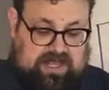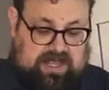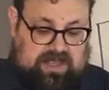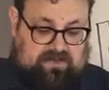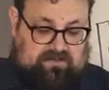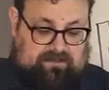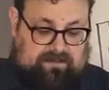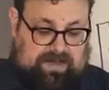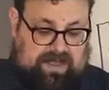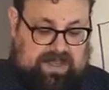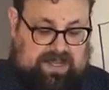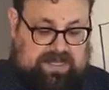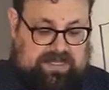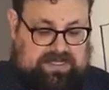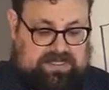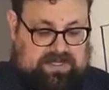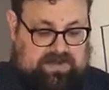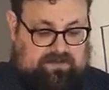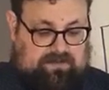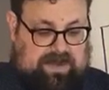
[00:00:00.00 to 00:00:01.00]
of my
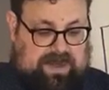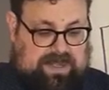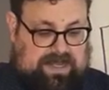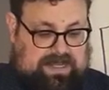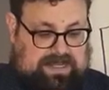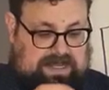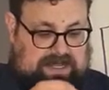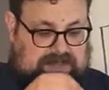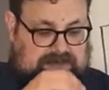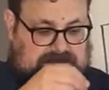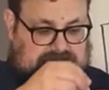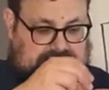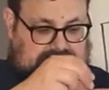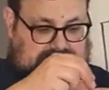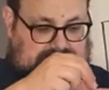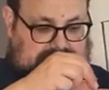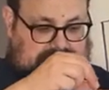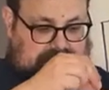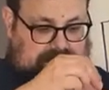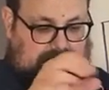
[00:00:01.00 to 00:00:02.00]
pteranodons through
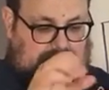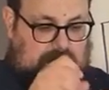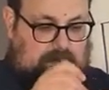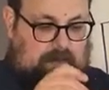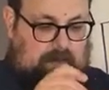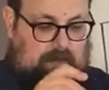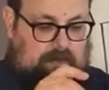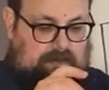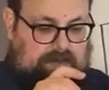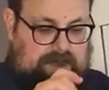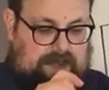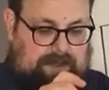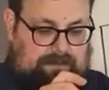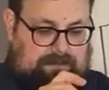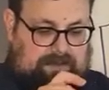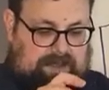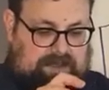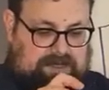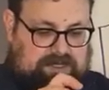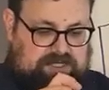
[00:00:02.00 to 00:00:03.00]
that little hole that I
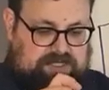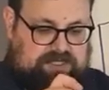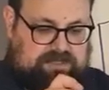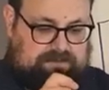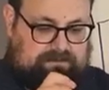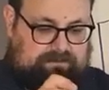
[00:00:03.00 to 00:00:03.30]
punched?